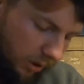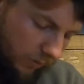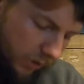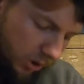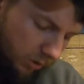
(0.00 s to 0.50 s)
to any
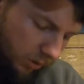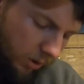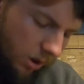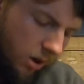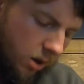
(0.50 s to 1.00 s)
fishing
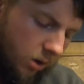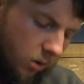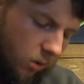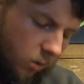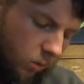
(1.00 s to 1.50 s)
lure.
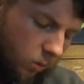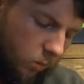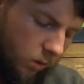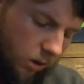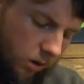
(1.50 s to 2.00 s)

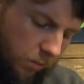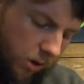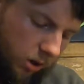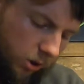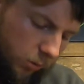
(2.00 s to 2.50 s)

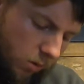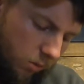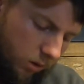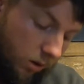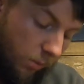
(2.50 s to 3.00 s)
Markers won't
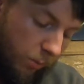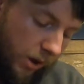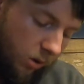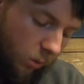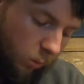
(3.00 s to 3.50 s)
work on
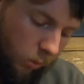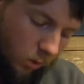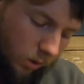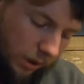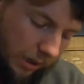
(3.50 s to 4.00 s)
metal,
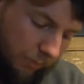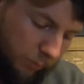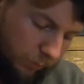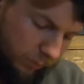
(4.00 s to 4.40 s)
wood, and